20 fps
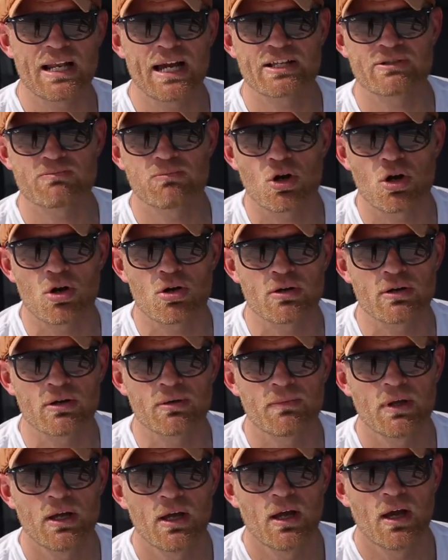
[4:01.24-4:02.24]
slash blog,
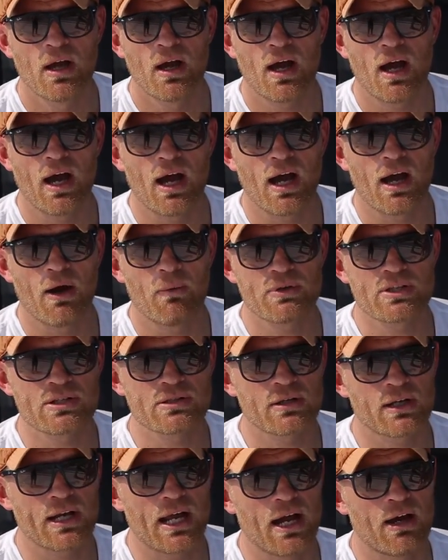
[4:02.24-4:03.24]
uh, which
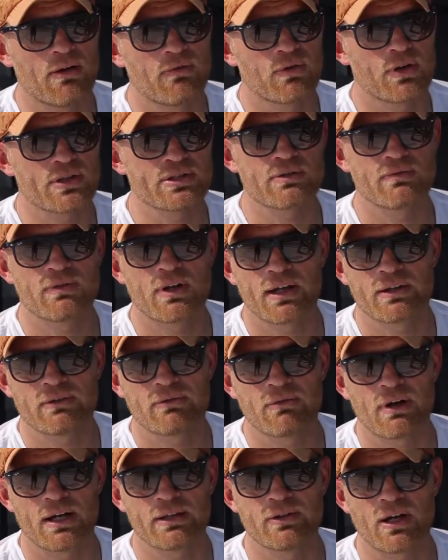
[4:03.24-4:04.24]
is going to have lots of
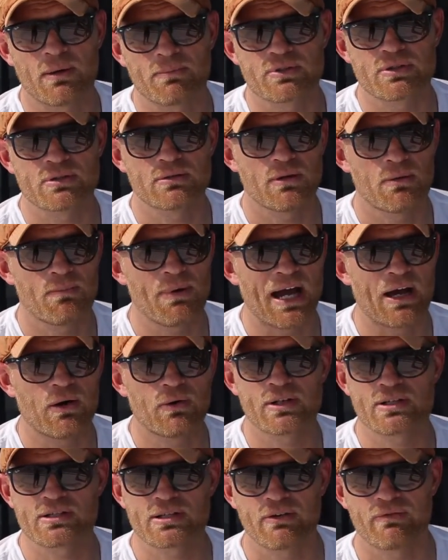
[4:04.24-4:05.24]
write-ups about
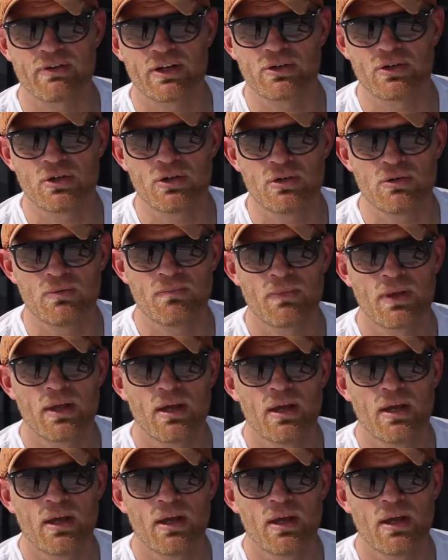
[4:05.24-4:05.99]
all the stuff I do.